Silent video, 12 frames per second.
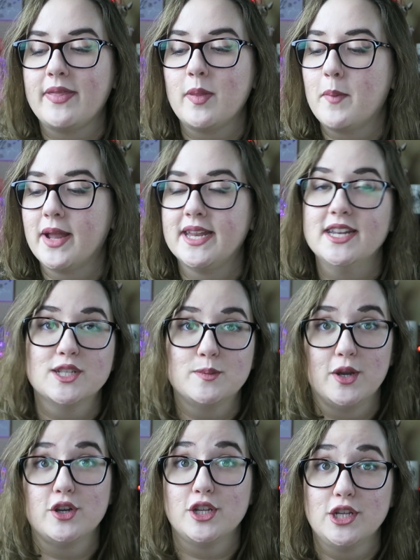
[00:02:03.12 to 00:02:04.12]
had the money to
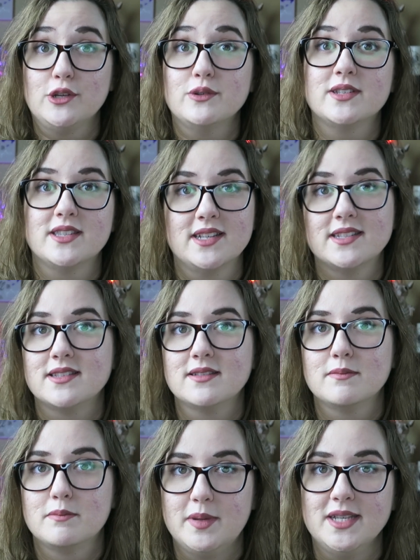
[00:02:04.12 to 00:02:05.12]
spare to use this
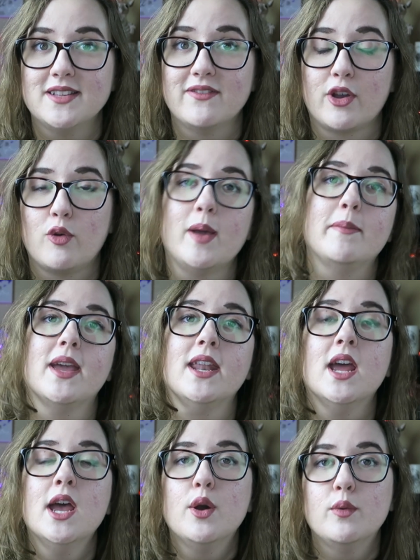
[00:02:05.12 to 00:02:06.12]
piece of
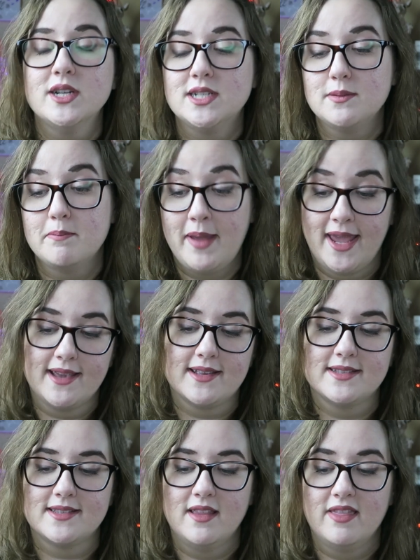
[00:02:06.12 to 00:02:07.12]
equipment, which
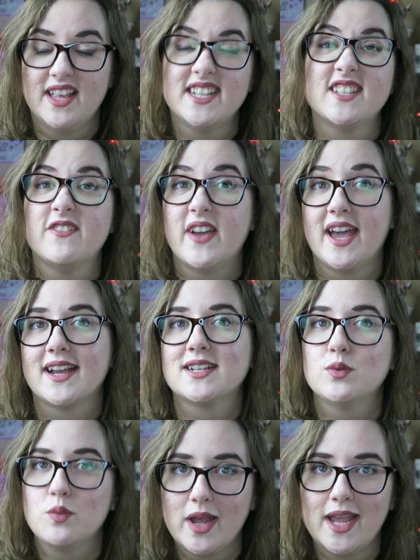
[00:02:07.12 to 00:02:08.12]
makes this
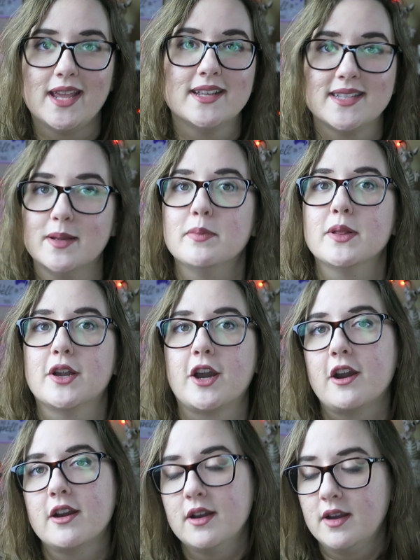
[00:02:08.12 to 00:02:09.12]
effect way
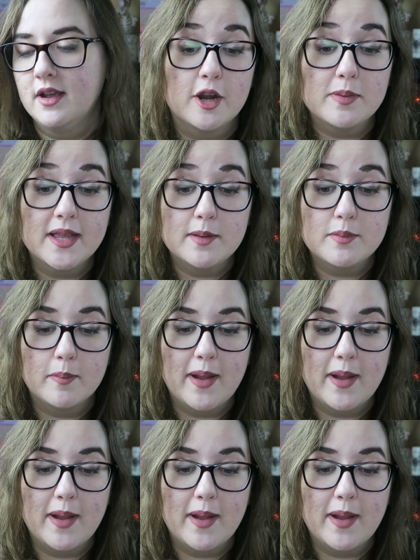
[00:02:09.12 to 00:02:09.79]
simpler. Airplane